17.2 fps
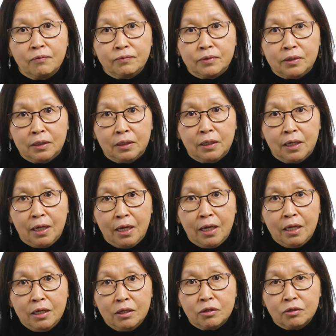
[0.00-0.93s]
of
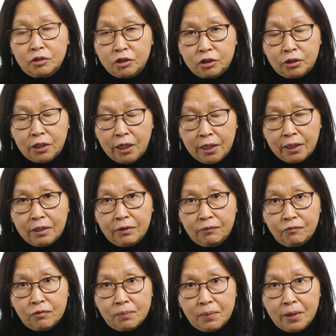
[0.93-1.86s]
DNA, their genetic
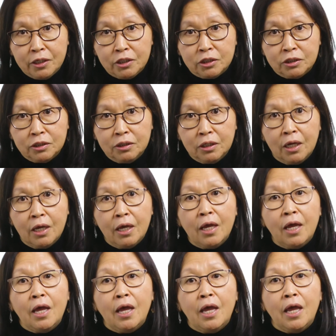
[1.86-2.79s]
information,
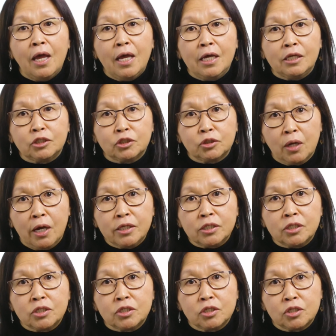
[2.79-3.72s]
and try
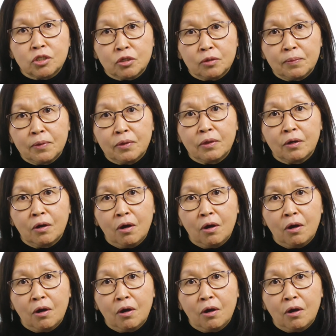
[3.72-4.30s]
to determine the